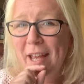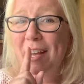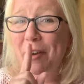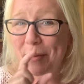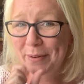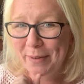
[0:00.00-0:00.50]

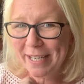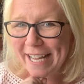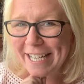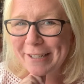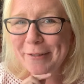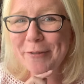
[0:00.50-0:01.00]
when my
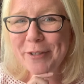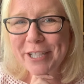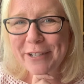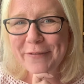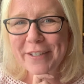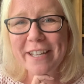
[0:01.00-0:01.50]
next
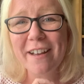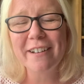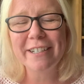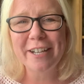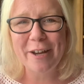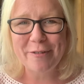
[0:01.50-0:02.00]
order for
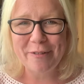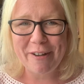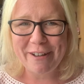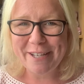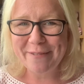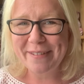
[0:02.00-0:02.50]
yarn
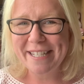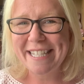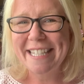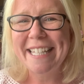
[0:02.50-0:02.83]
arrives.